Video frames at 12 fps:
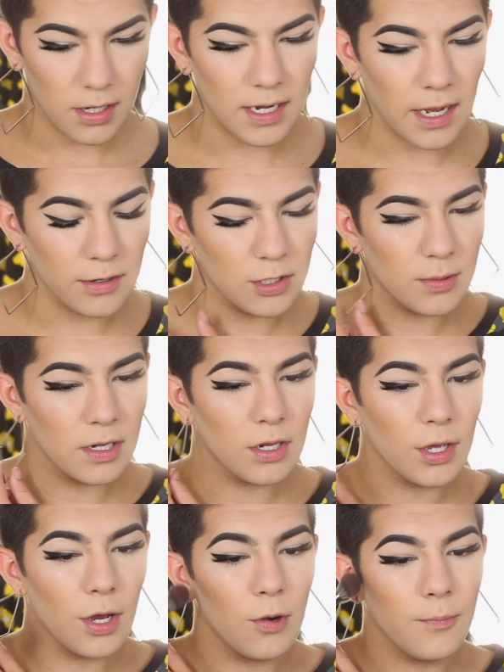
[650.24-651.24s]
Now you can
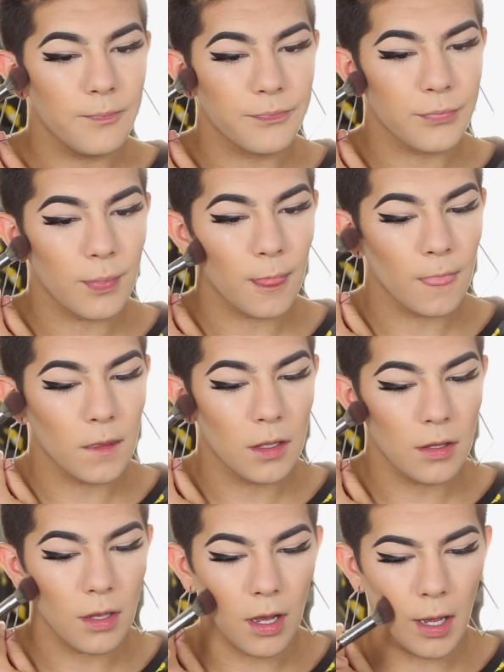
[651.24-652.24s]
go
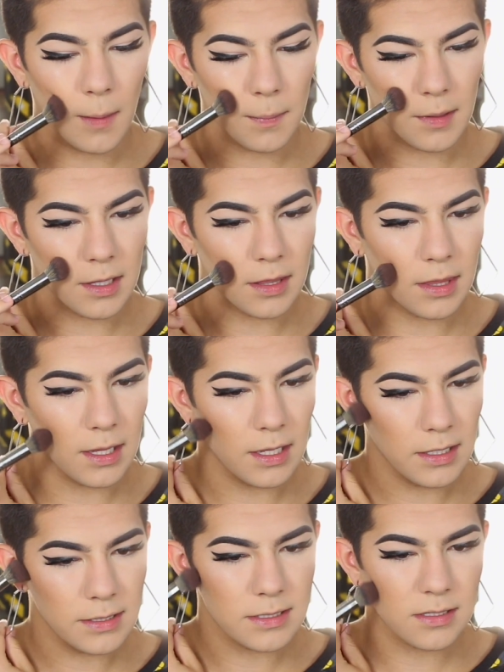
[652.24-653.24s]
up like
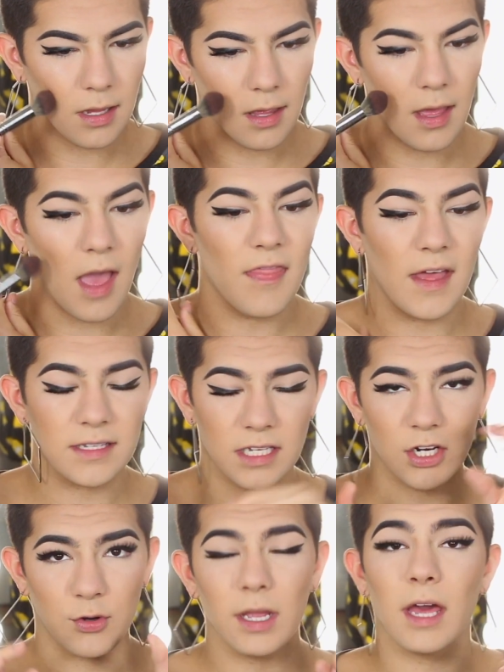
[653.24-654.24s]
this, and that's
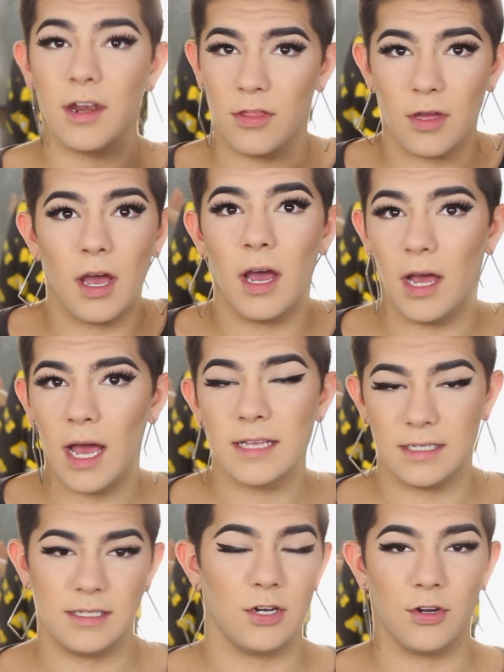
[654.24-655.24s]
gonna create another,
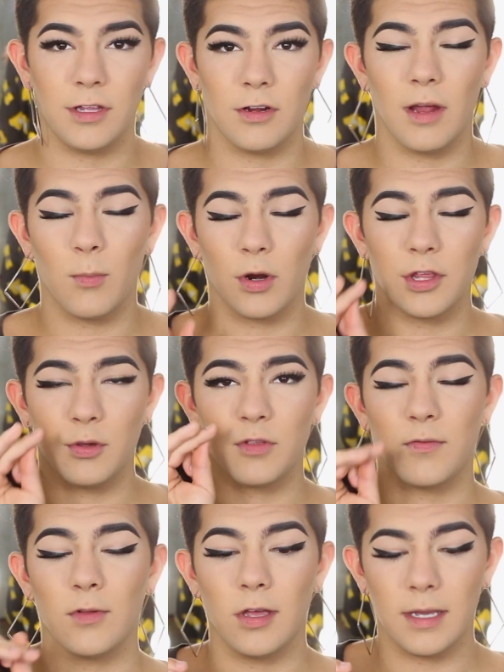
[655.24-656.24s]
as I said earlier, a more
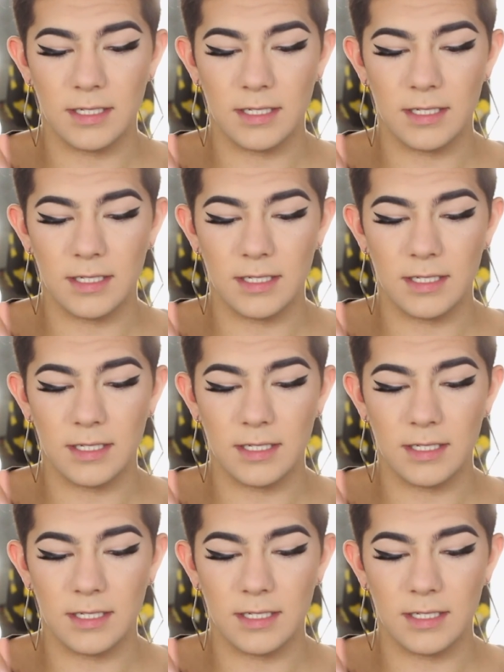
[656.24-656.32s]
youthful look.